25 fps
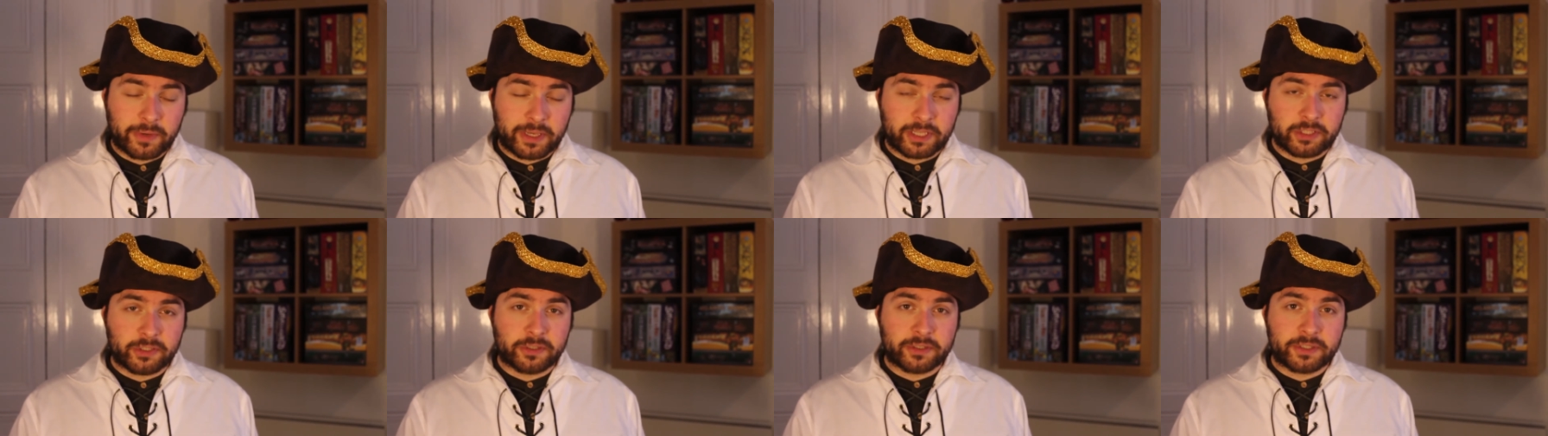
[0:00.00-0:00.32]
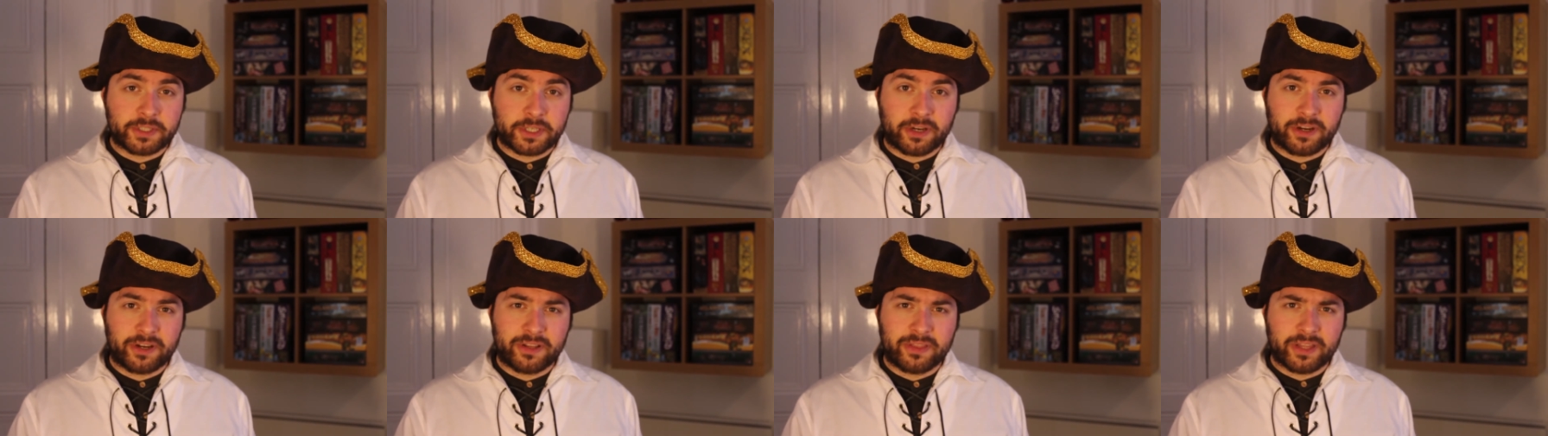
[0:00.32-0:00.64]
to end
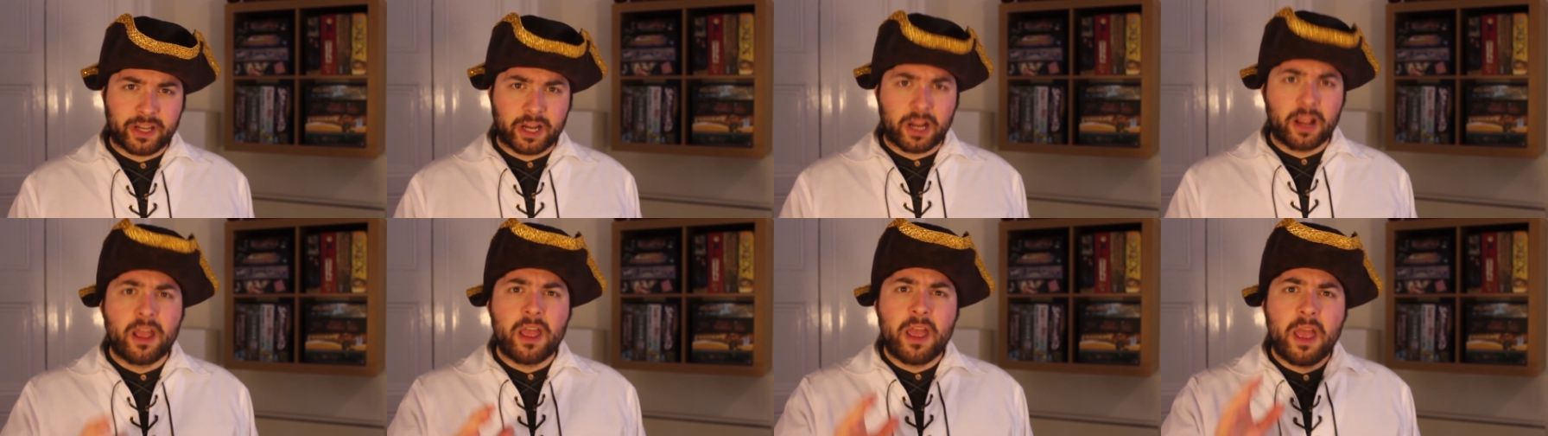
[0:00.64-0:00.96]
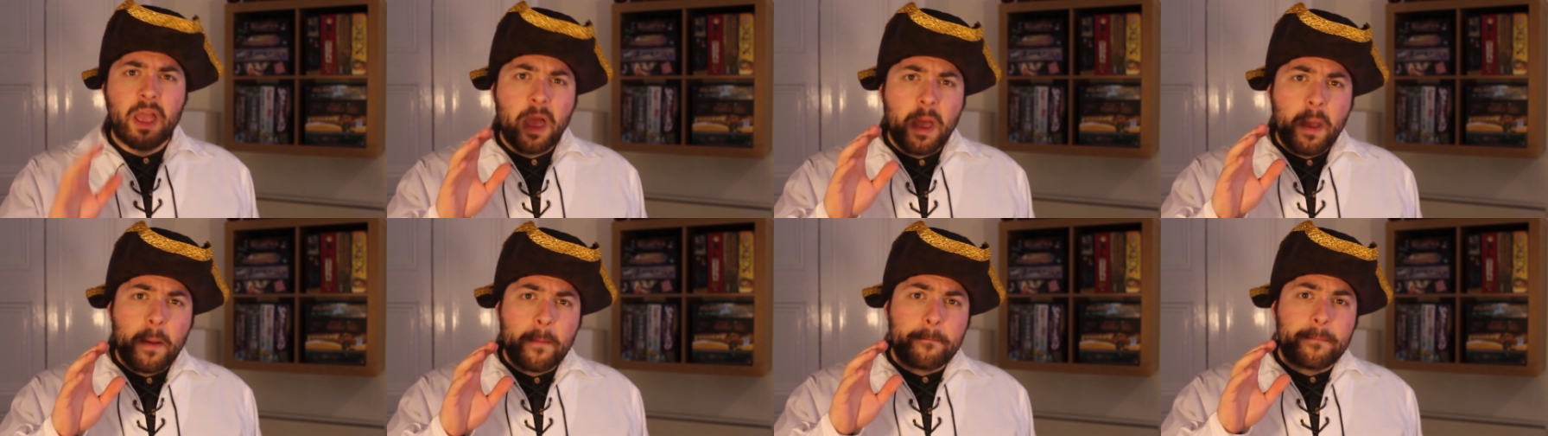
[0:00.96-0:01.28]
your turn there,
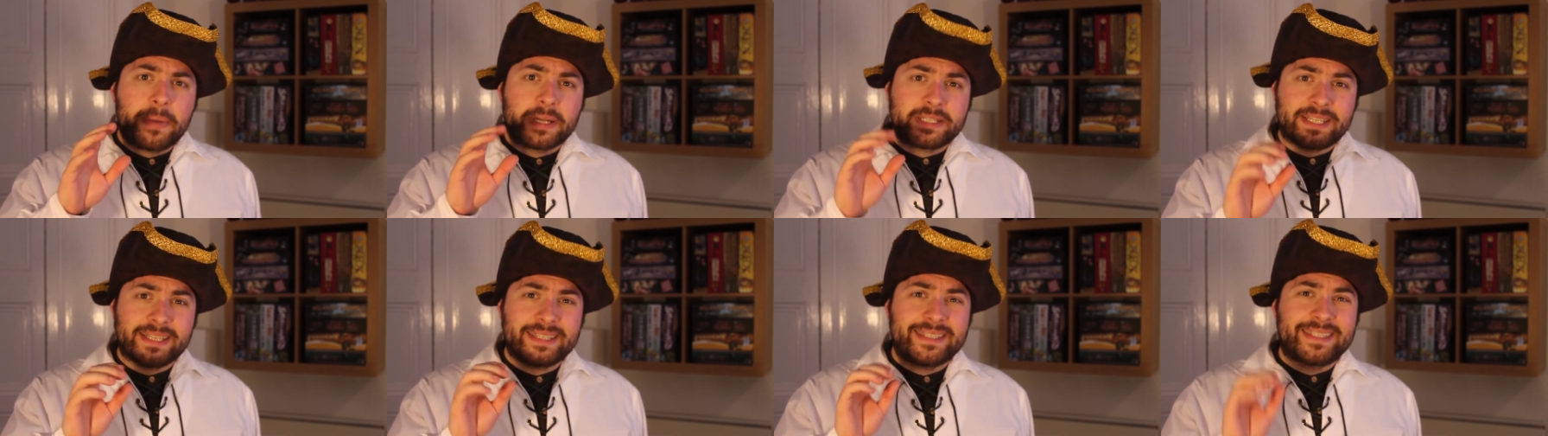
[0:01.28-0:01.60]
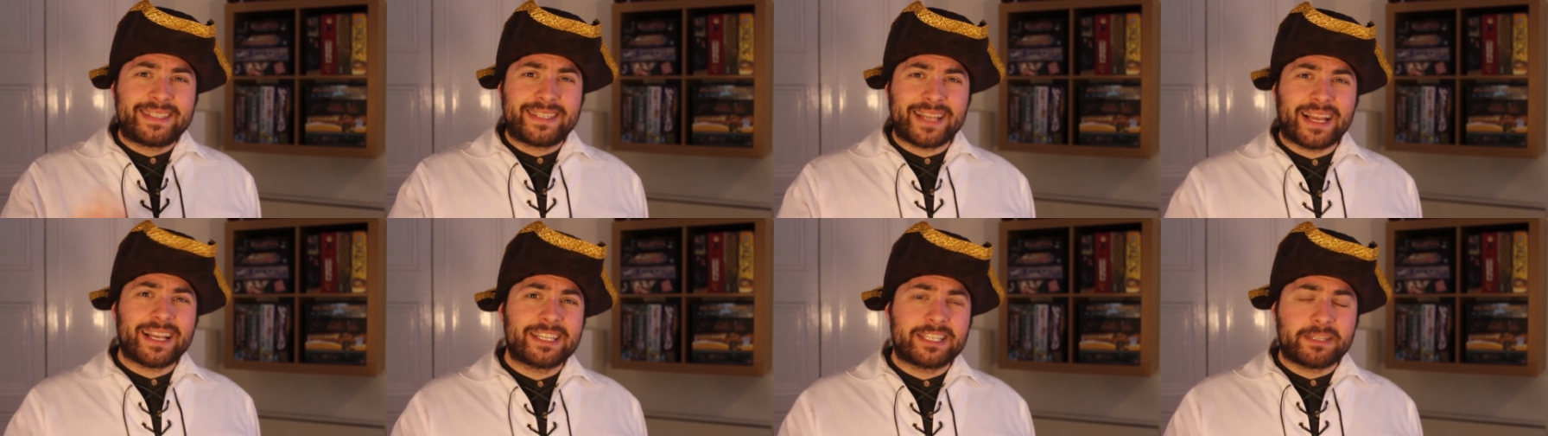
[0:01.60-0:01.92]
but
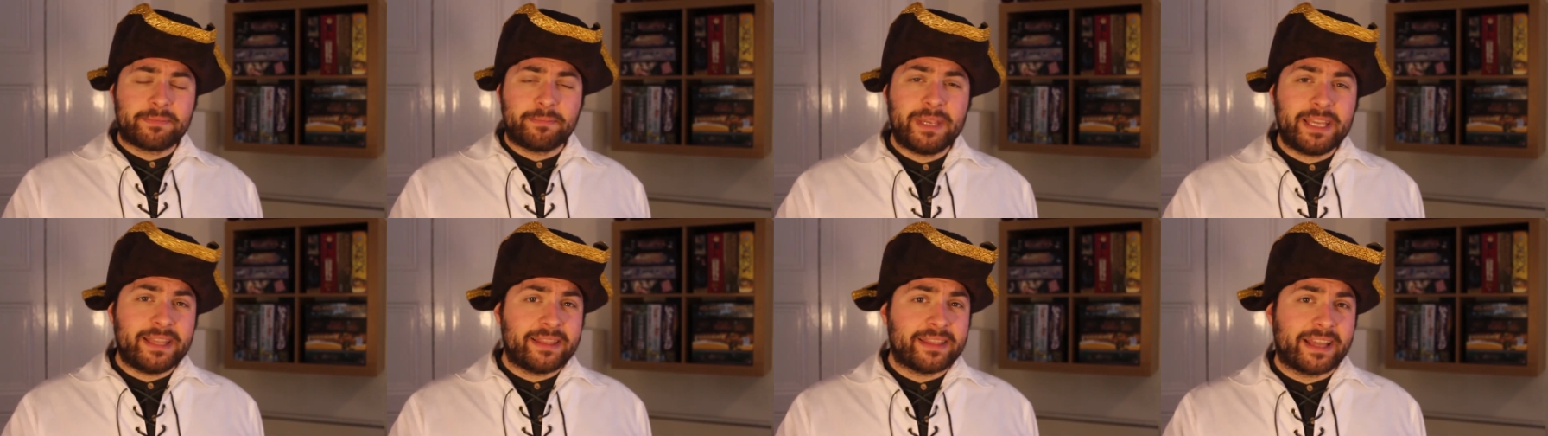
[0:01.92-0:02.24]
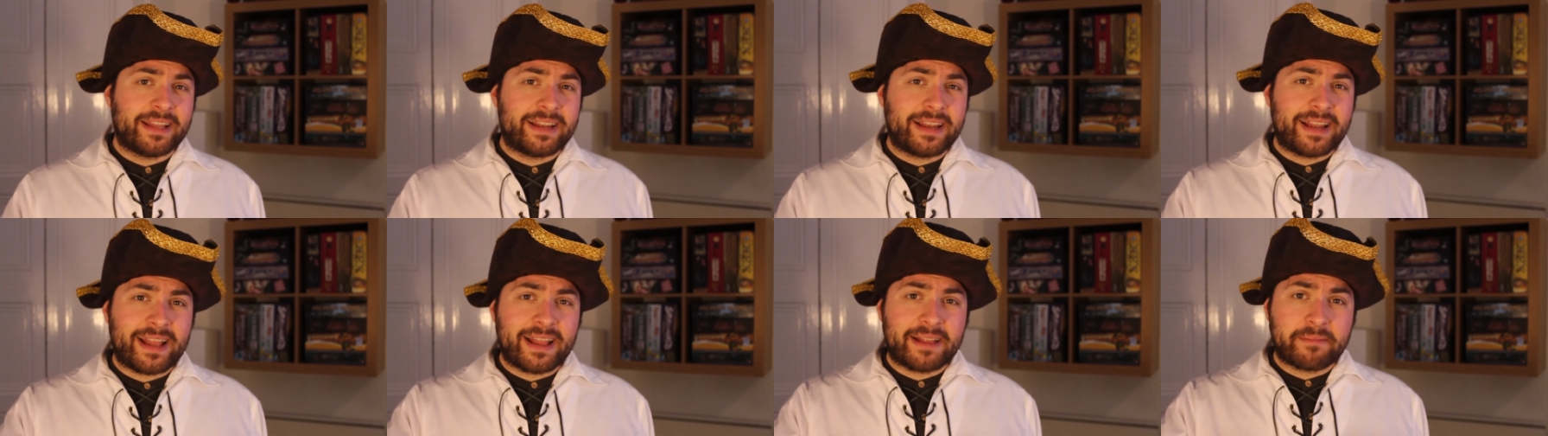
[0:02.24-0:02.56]
it does
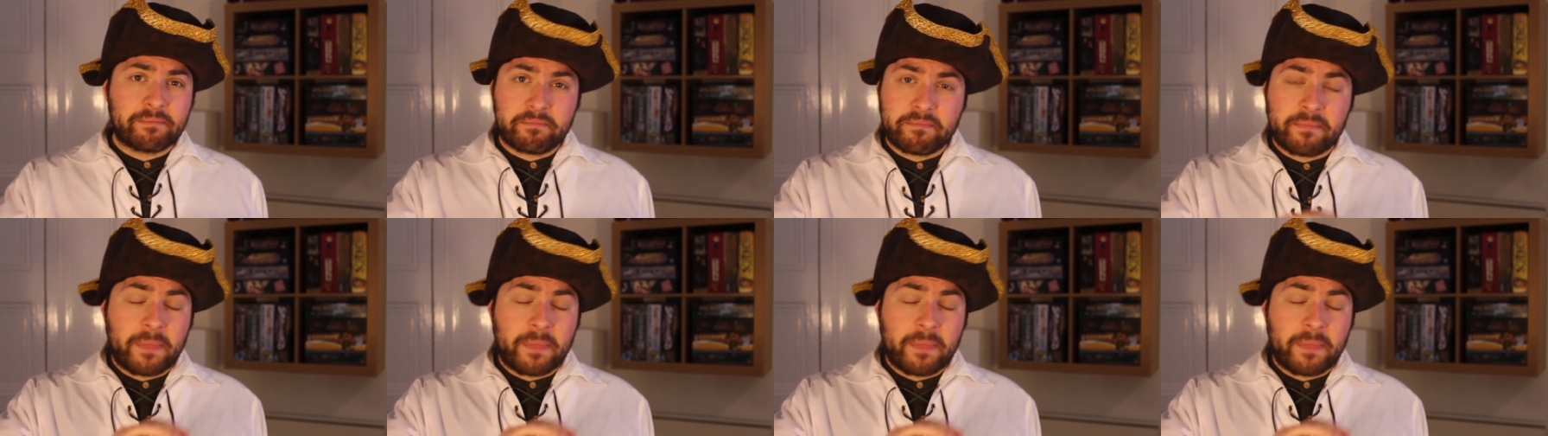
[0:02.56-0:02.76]
mean that